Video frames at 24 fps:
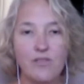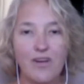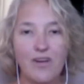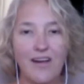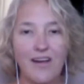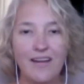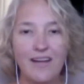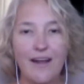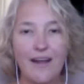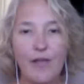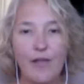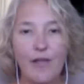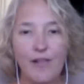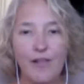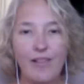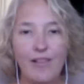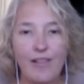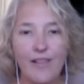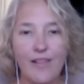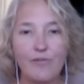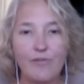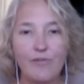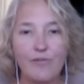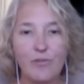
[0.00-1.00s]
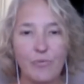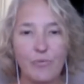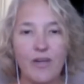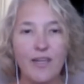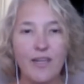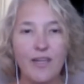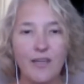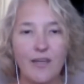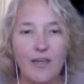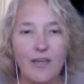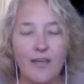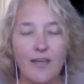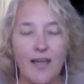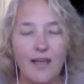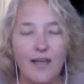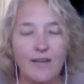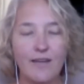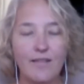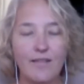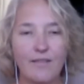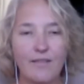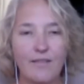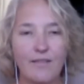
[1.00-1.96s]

Dawn and I fell in love with reading again.